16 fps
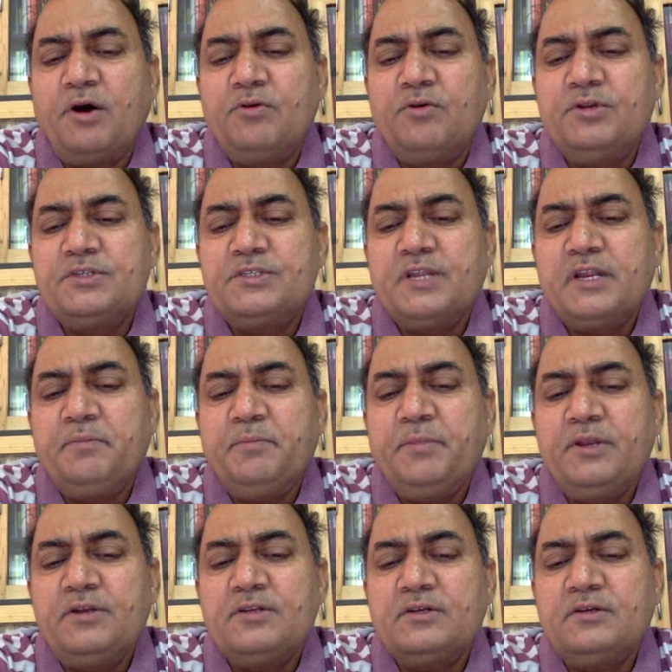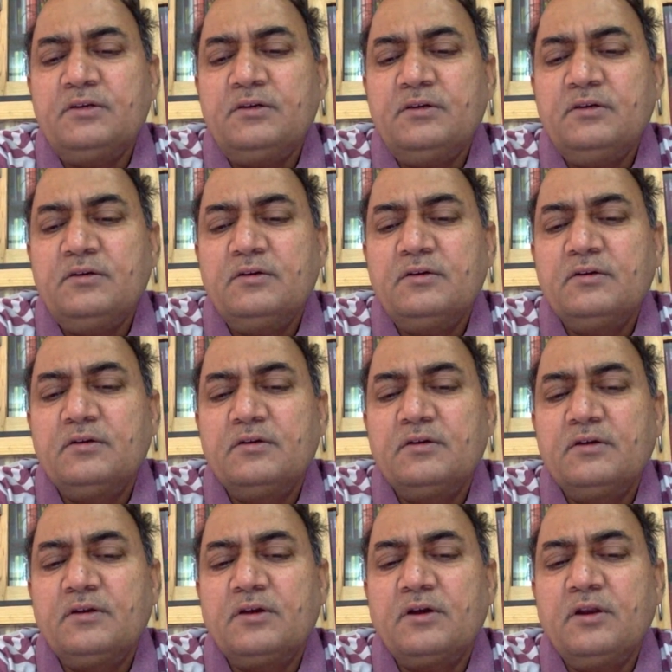statement
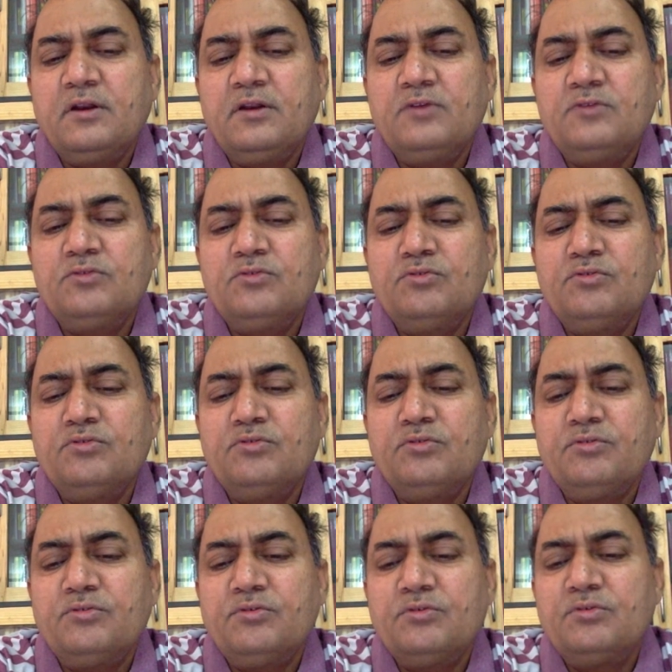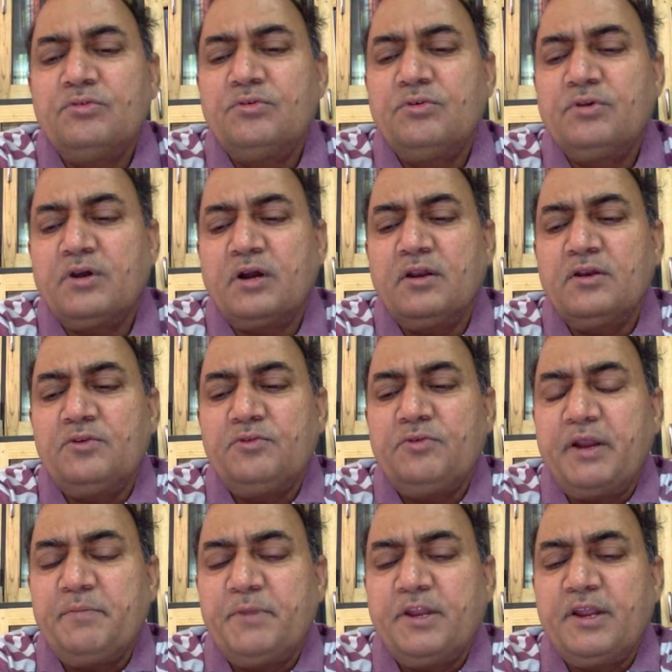according to
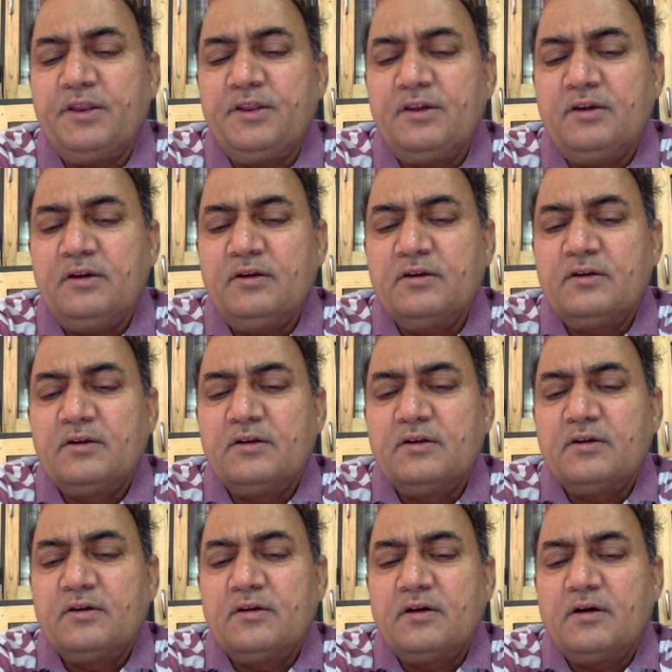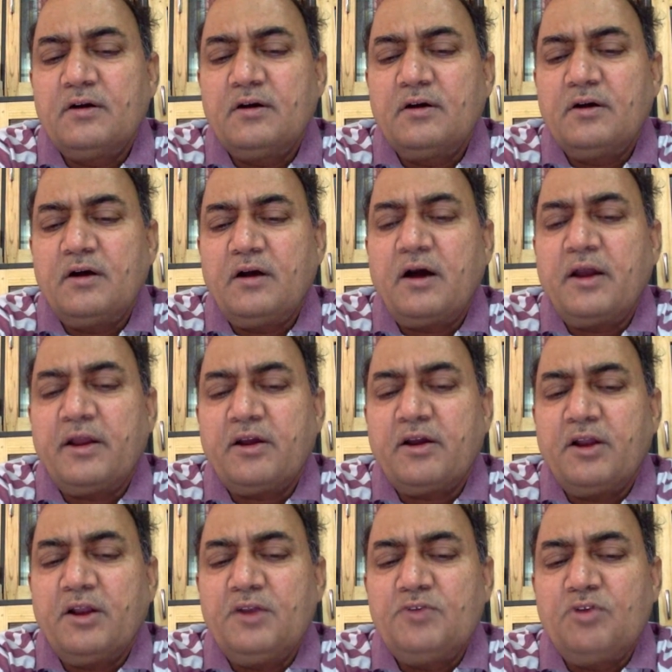Edmund Gettier, or
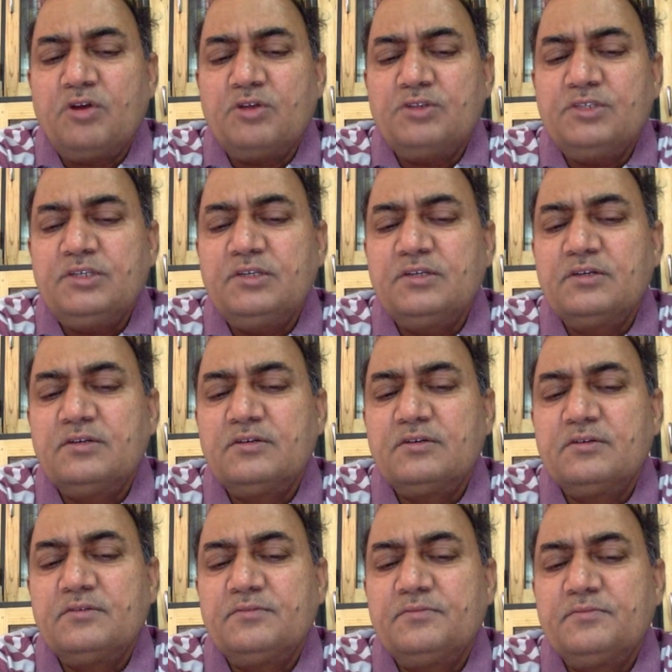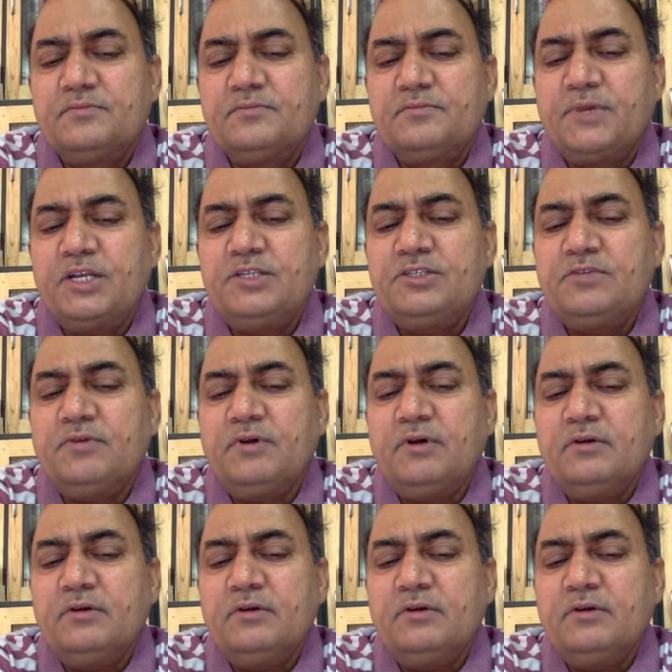according to logic, Manishiva?